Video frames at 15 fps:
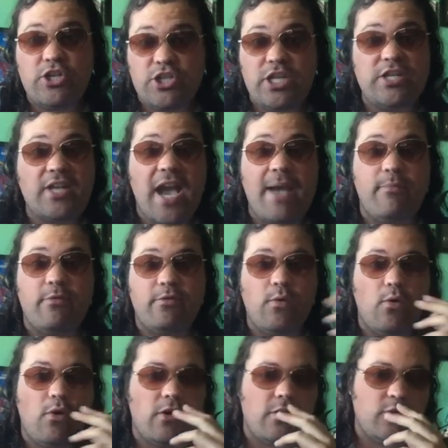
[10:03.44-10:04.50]
she died
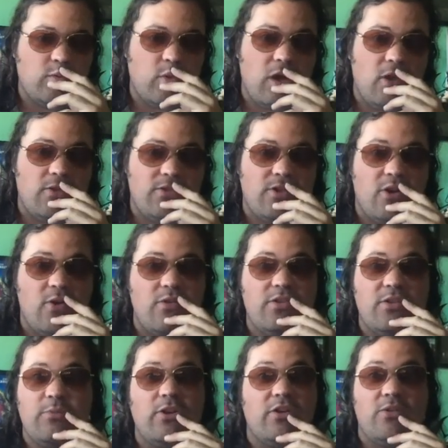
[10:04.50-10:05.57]
before as well. So, and
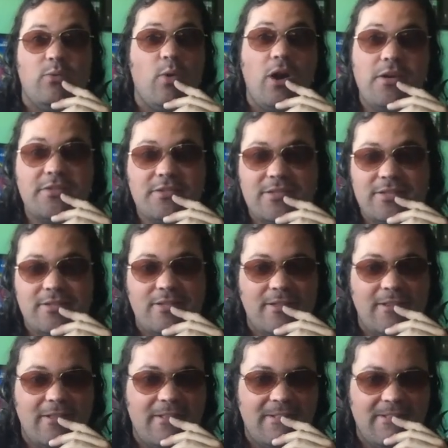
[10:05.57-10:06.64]
they're like, what?
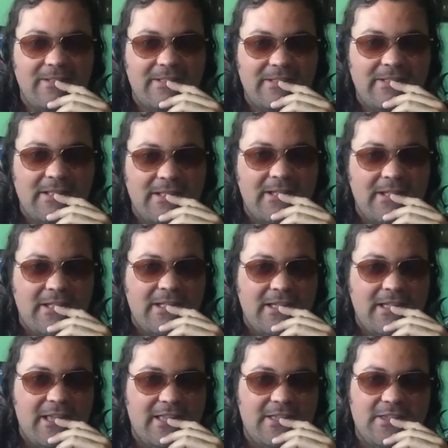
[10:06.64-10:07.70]

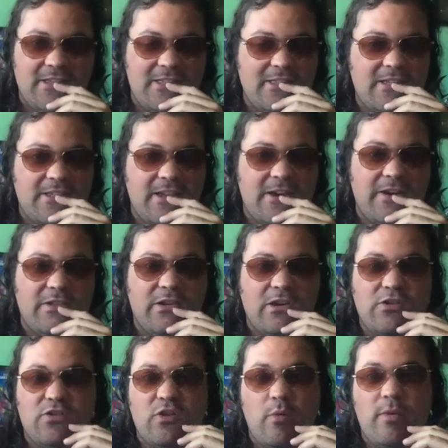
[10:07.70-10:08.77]
And they say, in this area, there
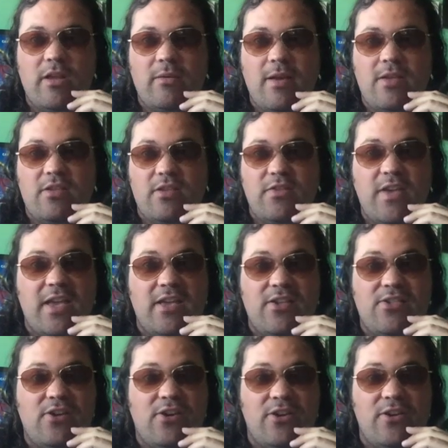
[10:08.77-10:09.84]
are so many nasty
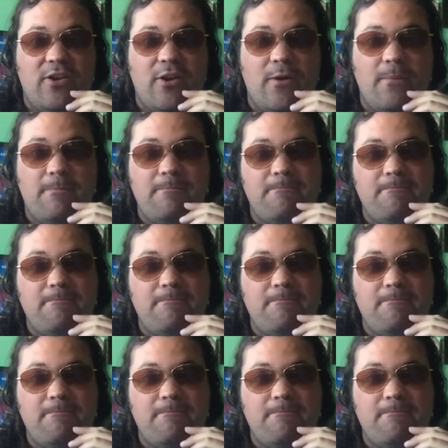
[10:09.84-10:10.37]
things here, you know.